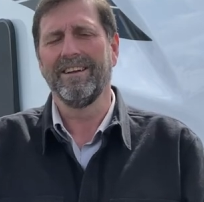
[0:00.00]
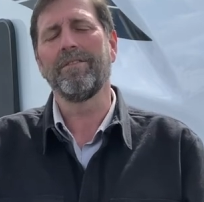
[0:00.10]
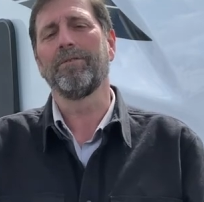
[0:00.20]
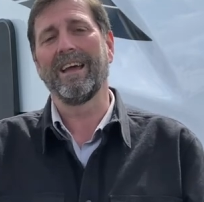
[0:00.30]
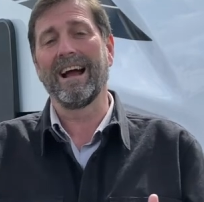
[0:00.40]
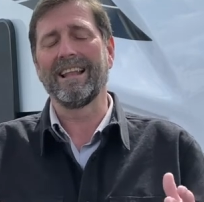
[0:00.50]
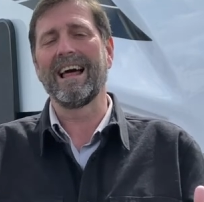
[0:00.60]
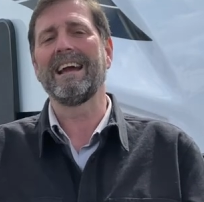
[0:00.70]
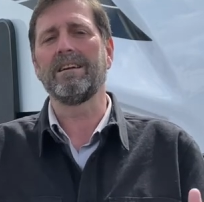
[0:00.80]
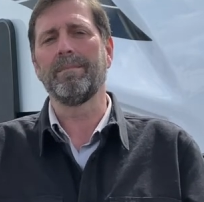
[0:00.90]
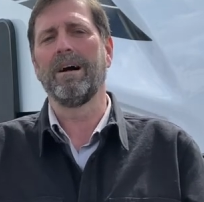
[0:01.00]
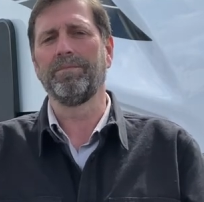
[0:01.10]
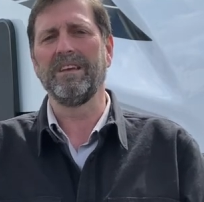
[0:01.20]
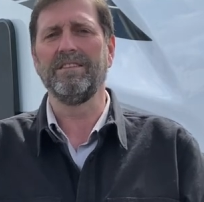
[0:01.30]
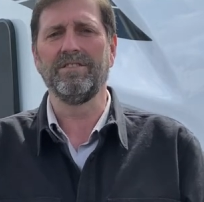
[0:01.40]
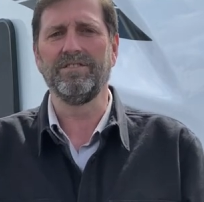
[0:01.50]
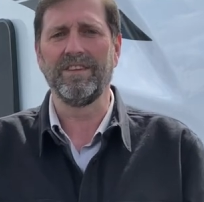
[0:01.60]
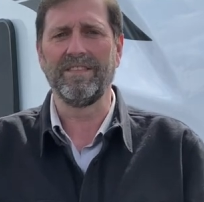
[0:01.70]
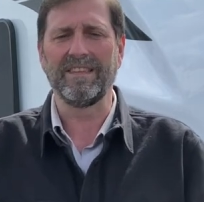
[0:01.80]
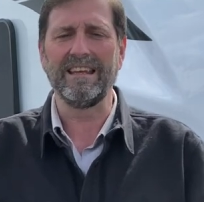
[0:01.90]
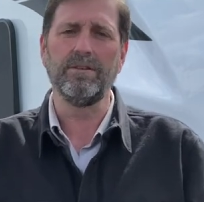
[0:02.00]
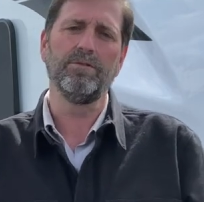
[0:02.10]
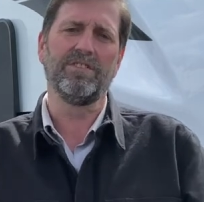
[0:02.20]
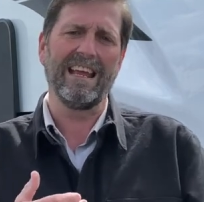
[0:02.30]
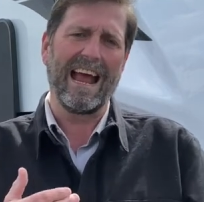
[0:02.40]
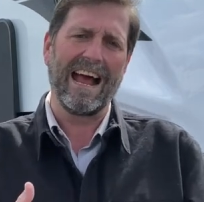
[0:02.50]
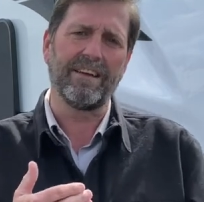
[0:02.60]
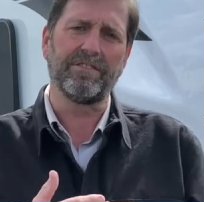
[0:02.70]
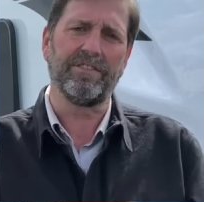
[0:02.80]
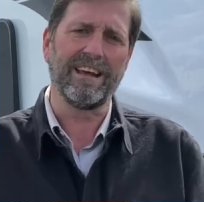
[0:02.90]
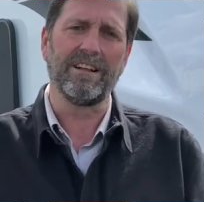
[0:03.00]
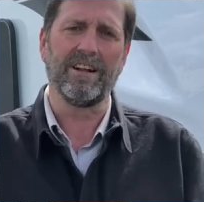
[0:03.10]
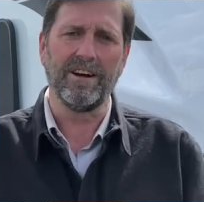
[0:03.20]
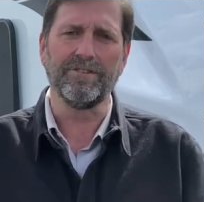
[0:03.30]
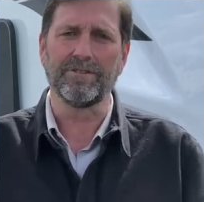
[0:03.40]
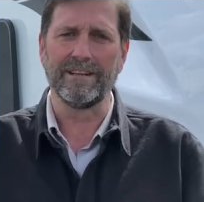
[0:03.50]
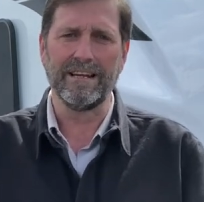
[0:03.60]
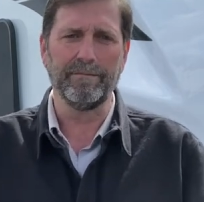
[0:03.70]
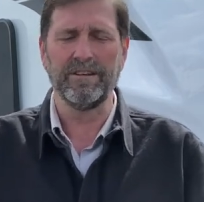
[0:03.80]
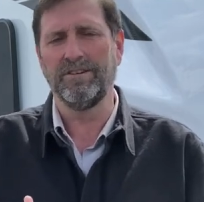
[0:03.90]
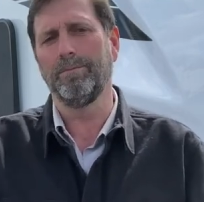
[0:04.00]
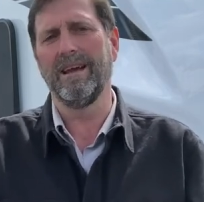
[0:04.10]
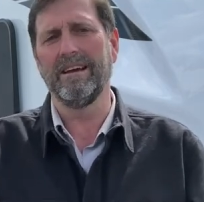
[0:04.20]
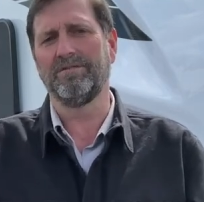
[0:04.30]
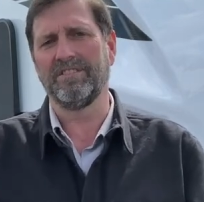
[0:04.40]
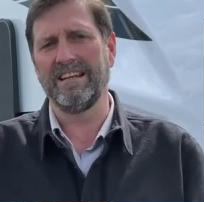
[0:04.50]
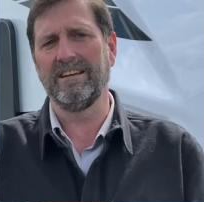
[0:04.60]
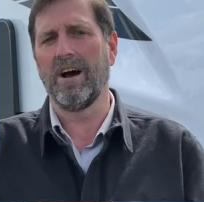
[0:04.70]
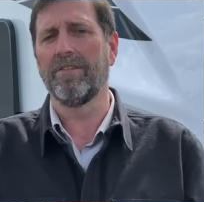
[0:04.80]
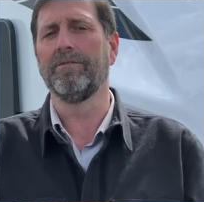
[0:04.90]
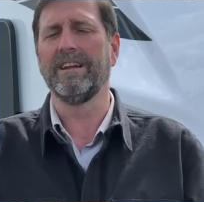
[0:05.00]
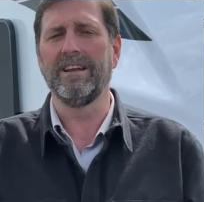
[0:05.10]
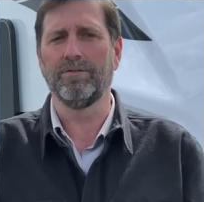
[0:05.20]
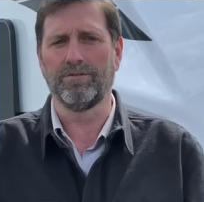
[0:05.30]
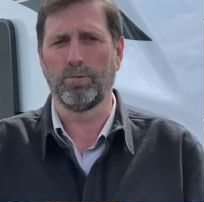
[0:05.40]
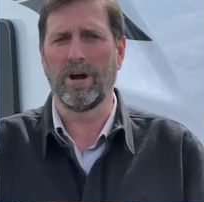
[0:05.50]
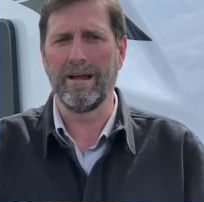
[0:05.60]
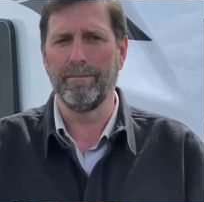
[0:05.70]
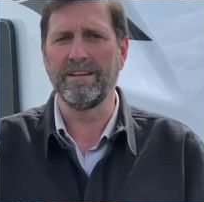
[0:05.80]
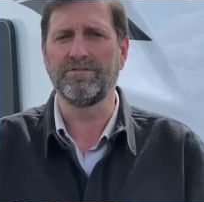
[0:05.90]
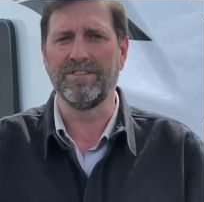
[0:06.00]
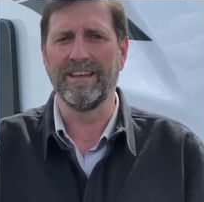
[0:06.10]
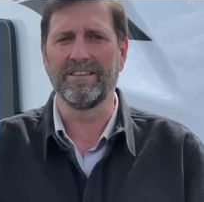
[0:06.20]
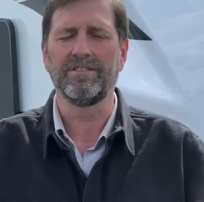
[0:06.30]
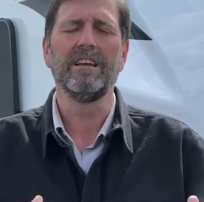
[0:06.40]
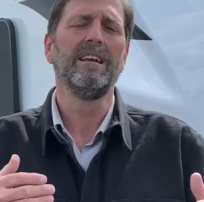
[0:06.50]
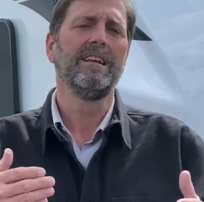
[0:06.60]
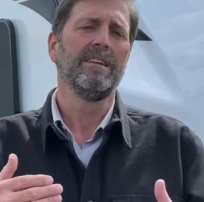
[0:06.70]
Another thing I like about these is that they use the Asdel underlayment. You may have seen other videos where I mentioned this.